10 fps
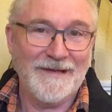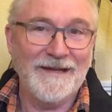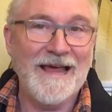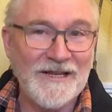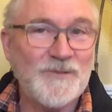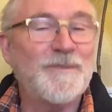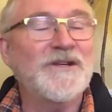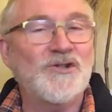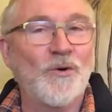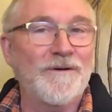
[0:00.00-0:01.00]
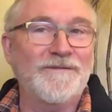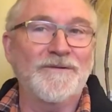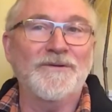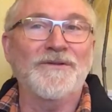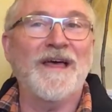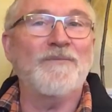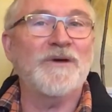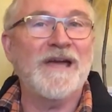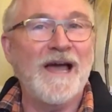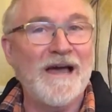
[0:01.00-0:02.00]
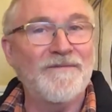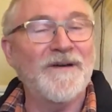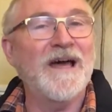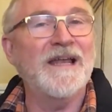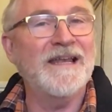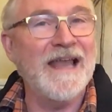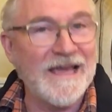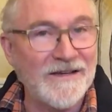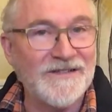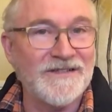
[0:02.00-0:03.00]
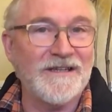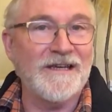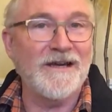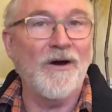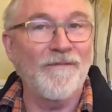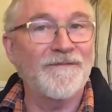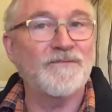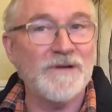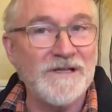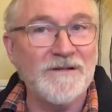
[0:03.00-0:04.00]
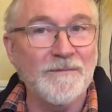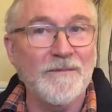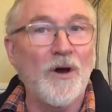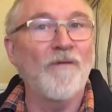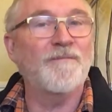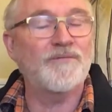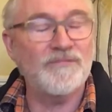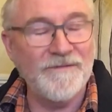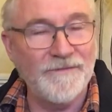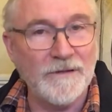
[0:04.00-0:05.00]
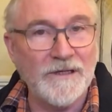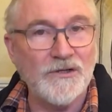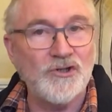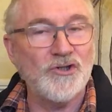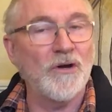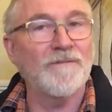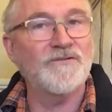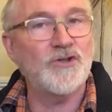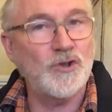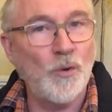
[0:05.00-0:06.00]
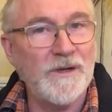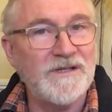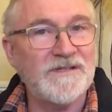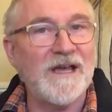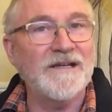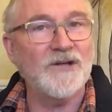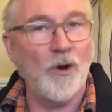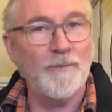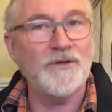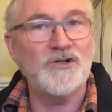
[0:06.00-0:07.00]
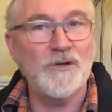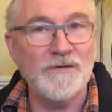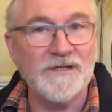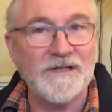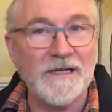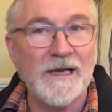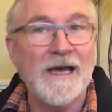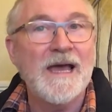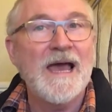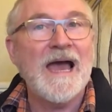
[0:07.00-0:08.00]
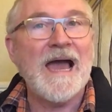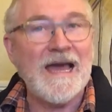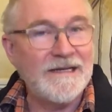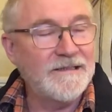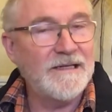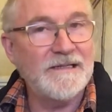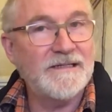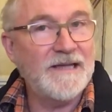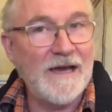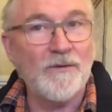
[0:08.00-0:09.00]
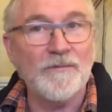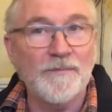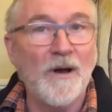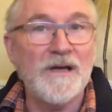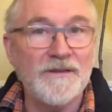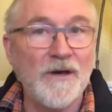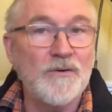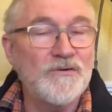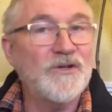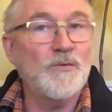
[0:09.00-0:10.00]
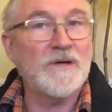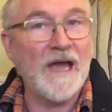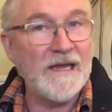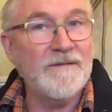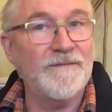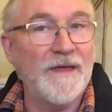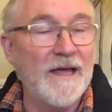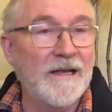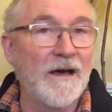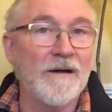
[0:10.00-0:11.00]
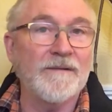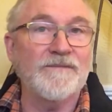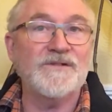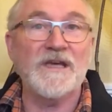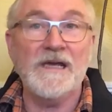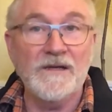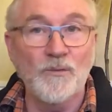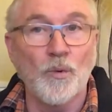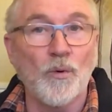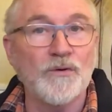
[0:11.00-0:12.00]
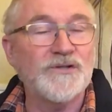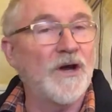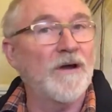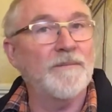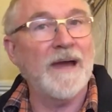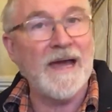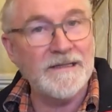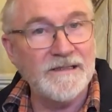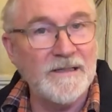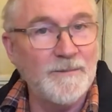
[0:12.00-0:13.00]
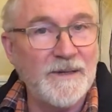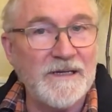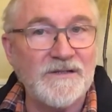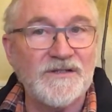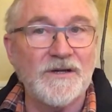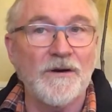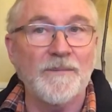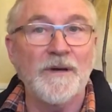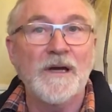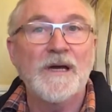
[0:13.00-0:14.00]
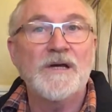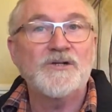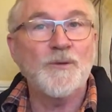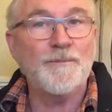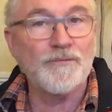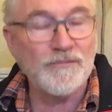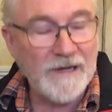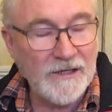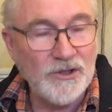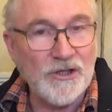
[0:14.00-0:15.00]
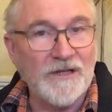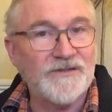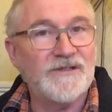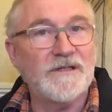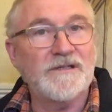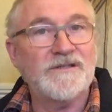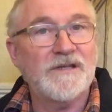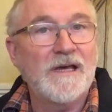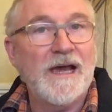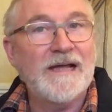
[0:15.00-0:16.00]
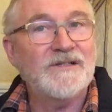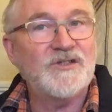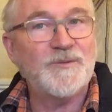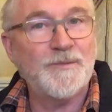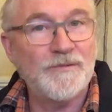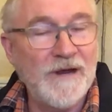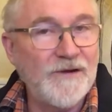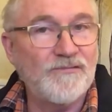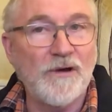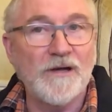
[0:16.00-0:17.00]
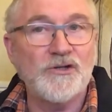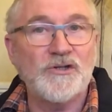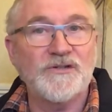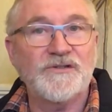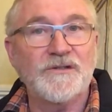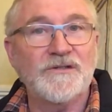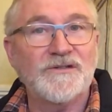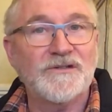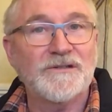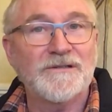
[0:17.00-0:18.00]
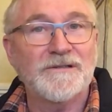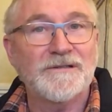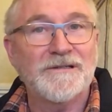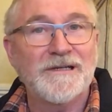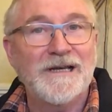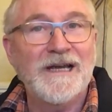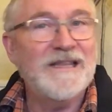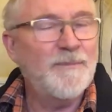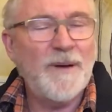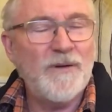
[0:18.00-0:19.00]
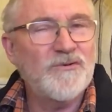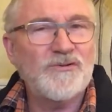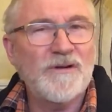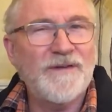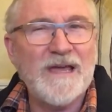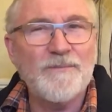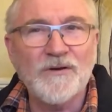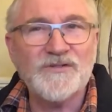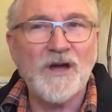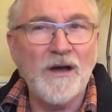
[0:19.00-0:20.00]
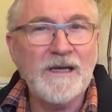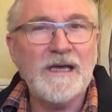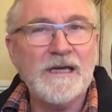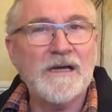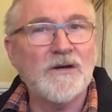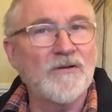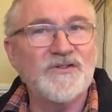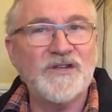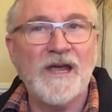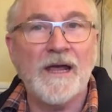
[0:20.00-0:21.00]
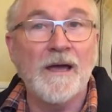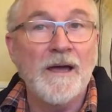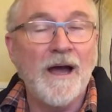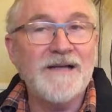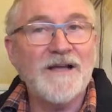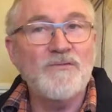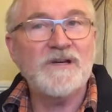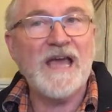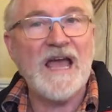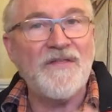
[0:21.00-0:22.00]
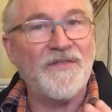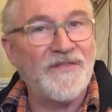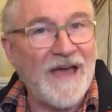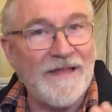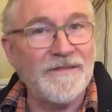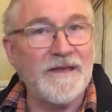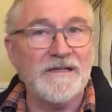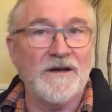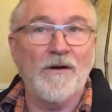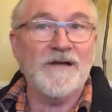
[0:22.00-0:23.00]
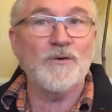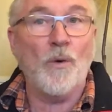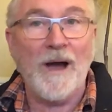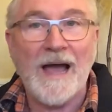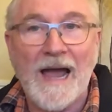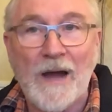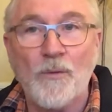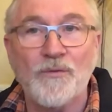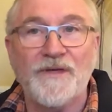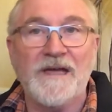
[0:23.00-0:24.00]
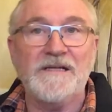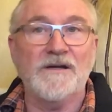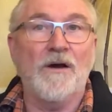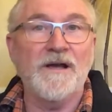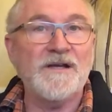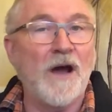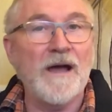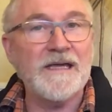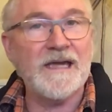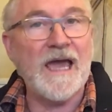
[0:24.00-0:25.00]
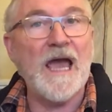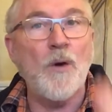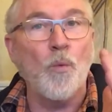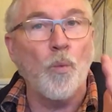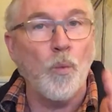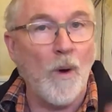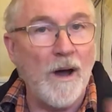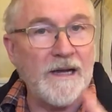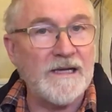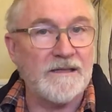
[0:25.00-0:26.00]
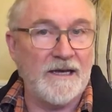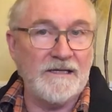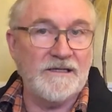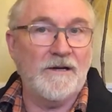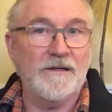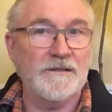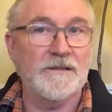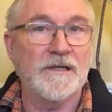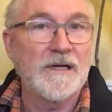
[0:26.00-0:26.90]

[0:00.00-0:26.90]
let's be joyful that we have a legacy of freedom, of privilege, of choice and opportunity handed down by those who gave their lives in wartime and in peacetime to bring justice and spread righteousness. In the poetry of Amos, I hear God saying, I don't care that they died or how they died, I care why they died.